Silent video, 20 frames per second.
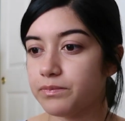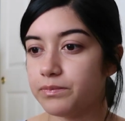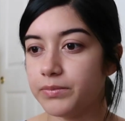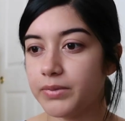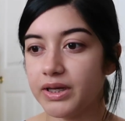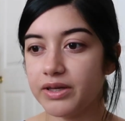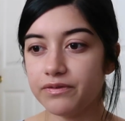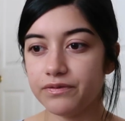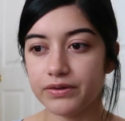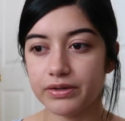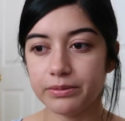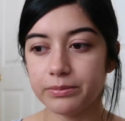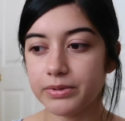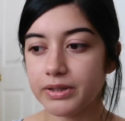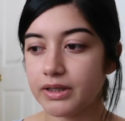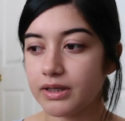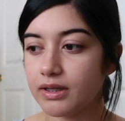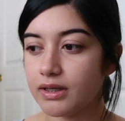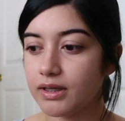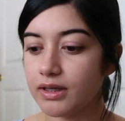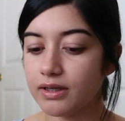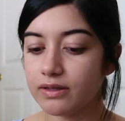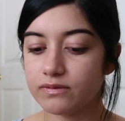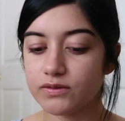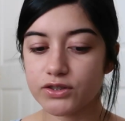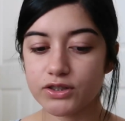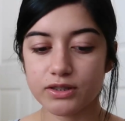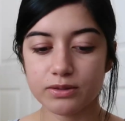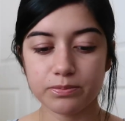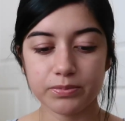my family and I
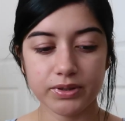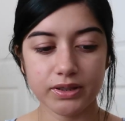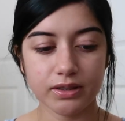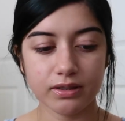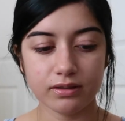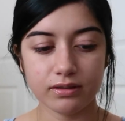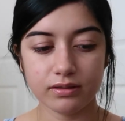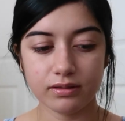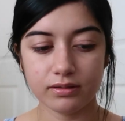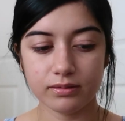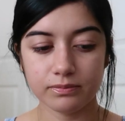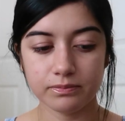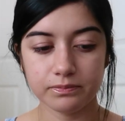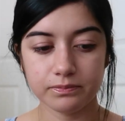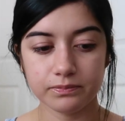have just been